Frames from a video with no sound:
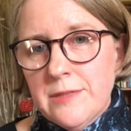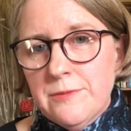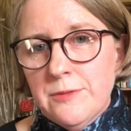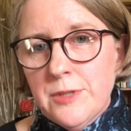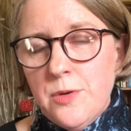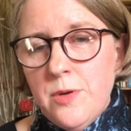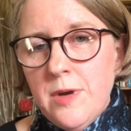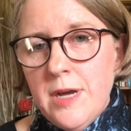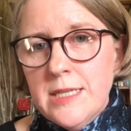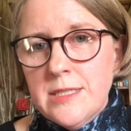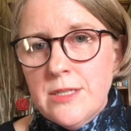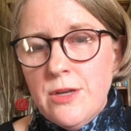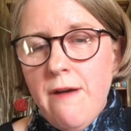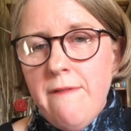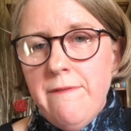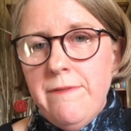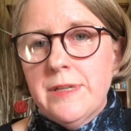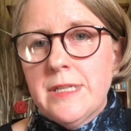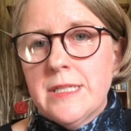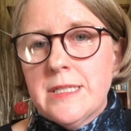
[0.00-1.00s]
It requires
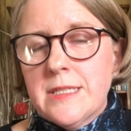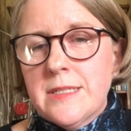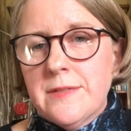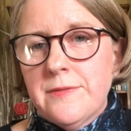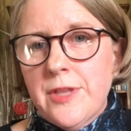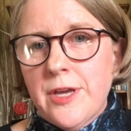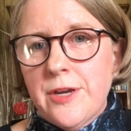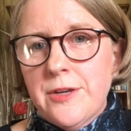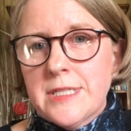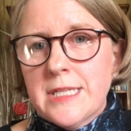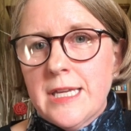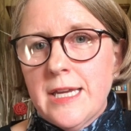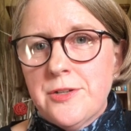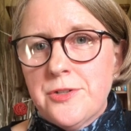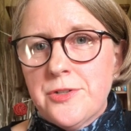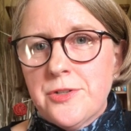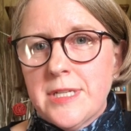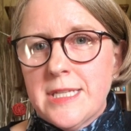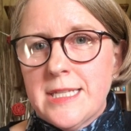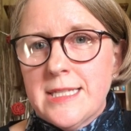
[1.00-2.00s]
confidence of those
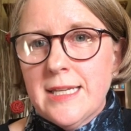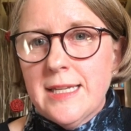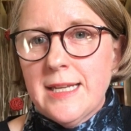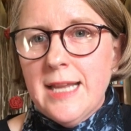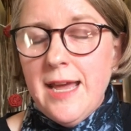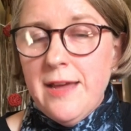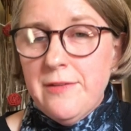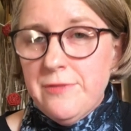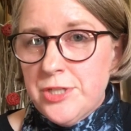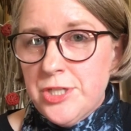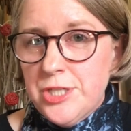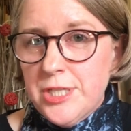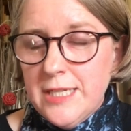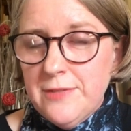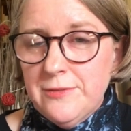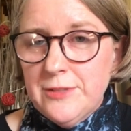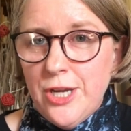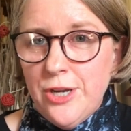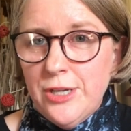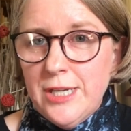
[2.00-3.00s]
countries that have
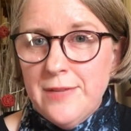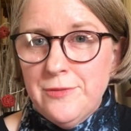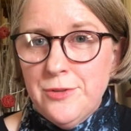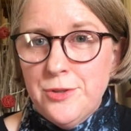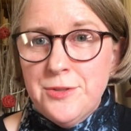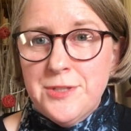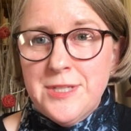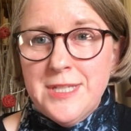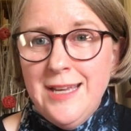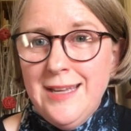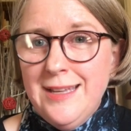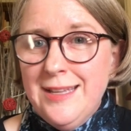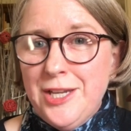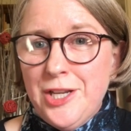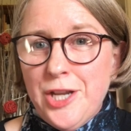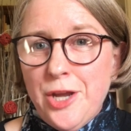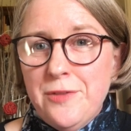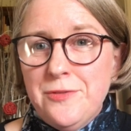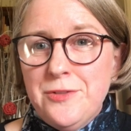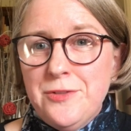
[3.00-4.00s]
achieved low levels. You
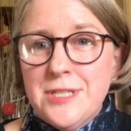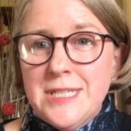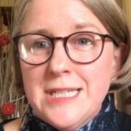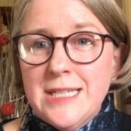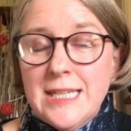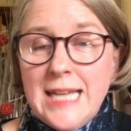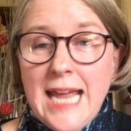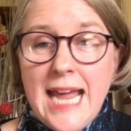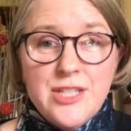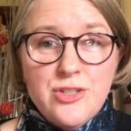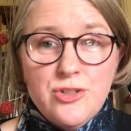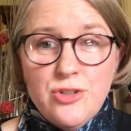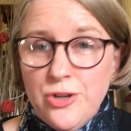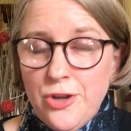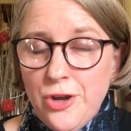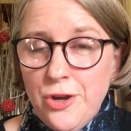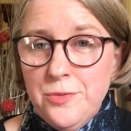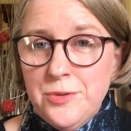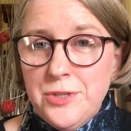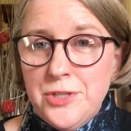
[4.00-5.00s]
know, if New Zealand has
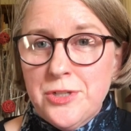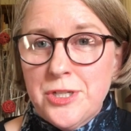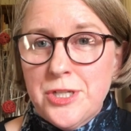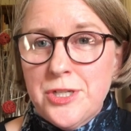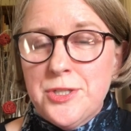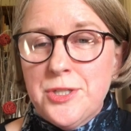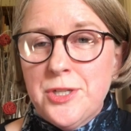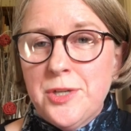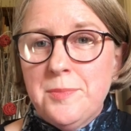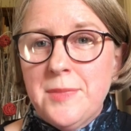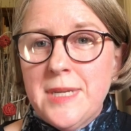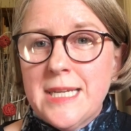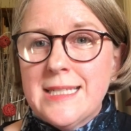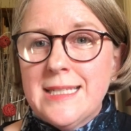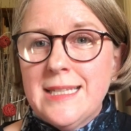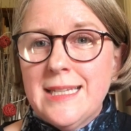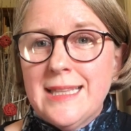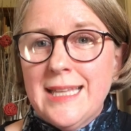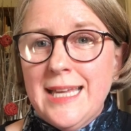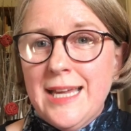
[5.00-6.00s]
no restrictions on
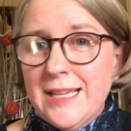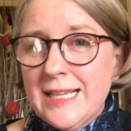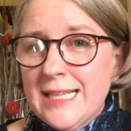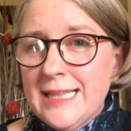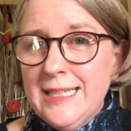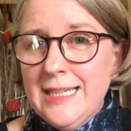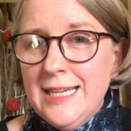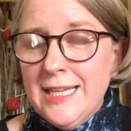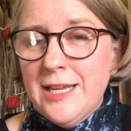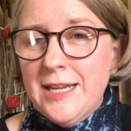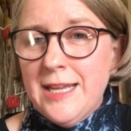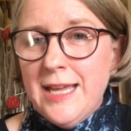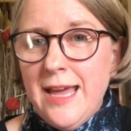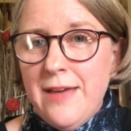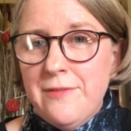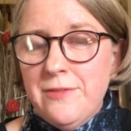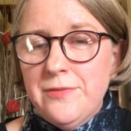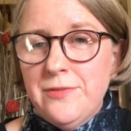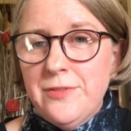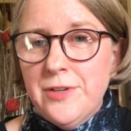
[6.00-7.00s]
mixing, they're clearly going to
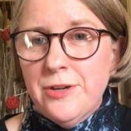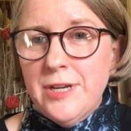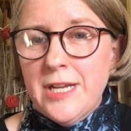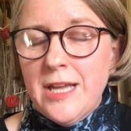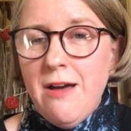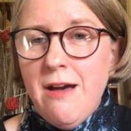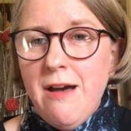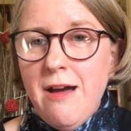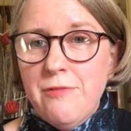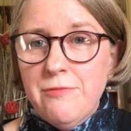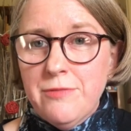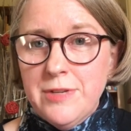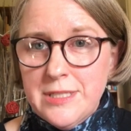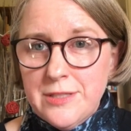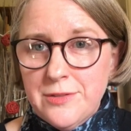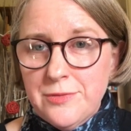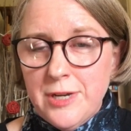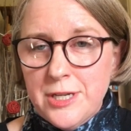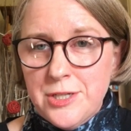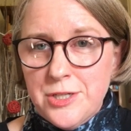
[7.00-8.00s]
have a very high risk
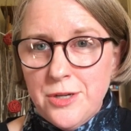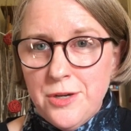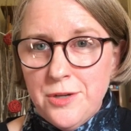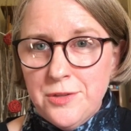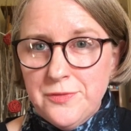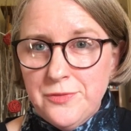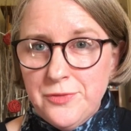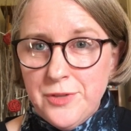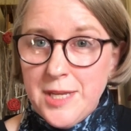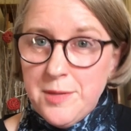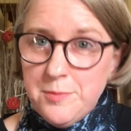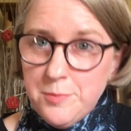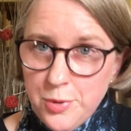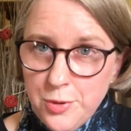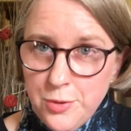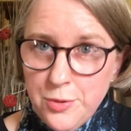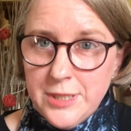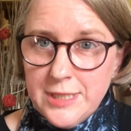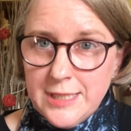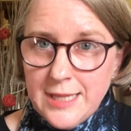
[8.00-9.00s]
threshold for
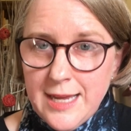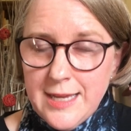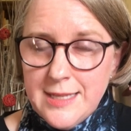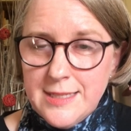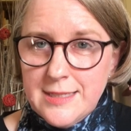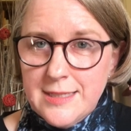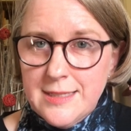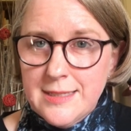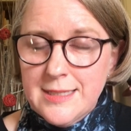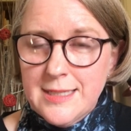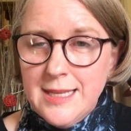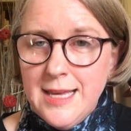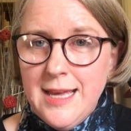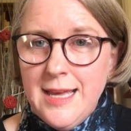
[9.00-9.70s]
imported cases.